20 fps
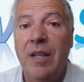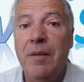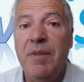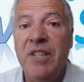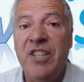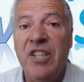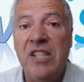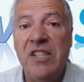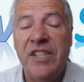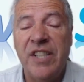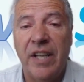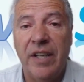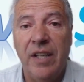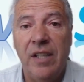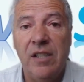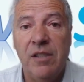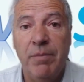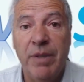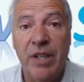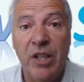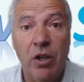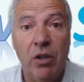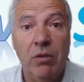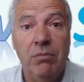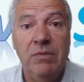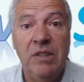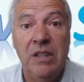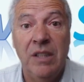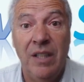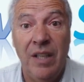limiting channels
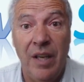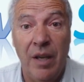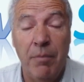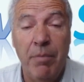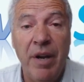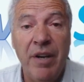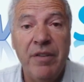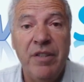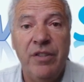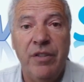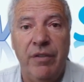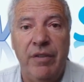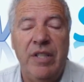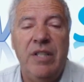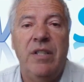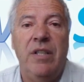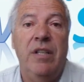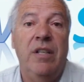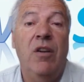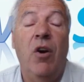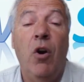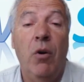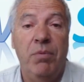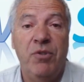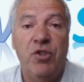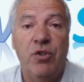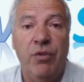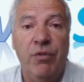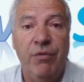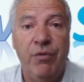become a very interesting
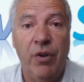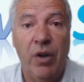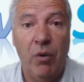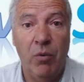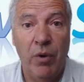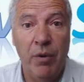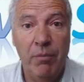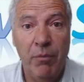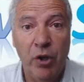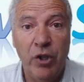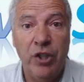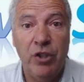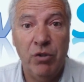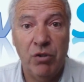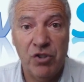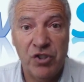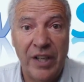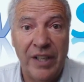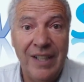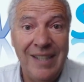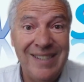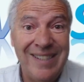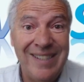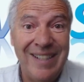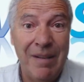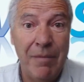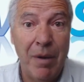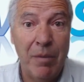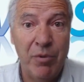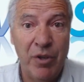option for our monitor channels
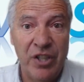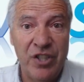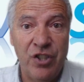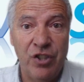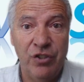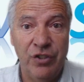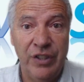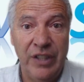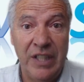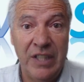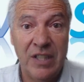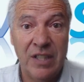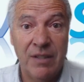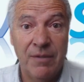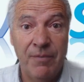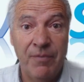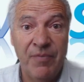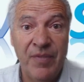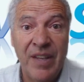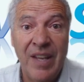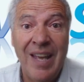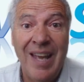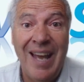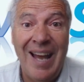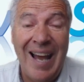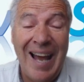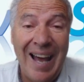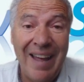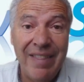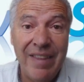in a vibration test,
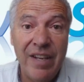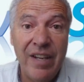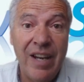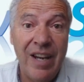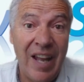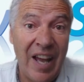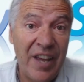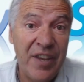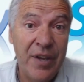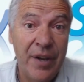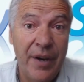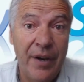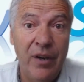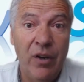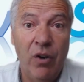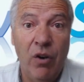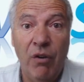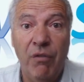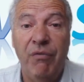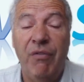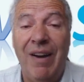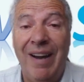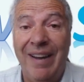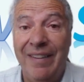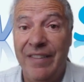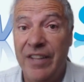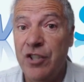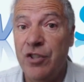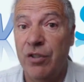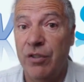adding a layer of
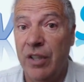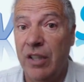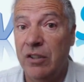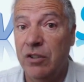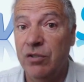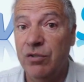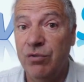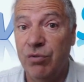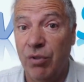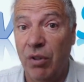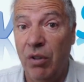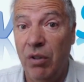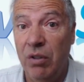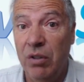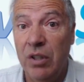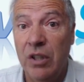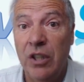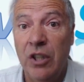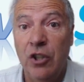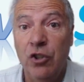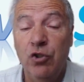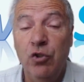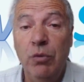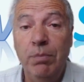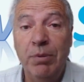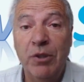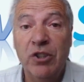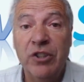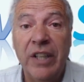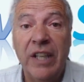additional control
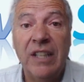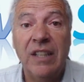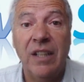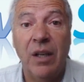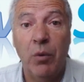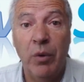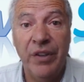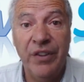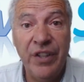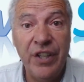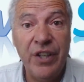to protect our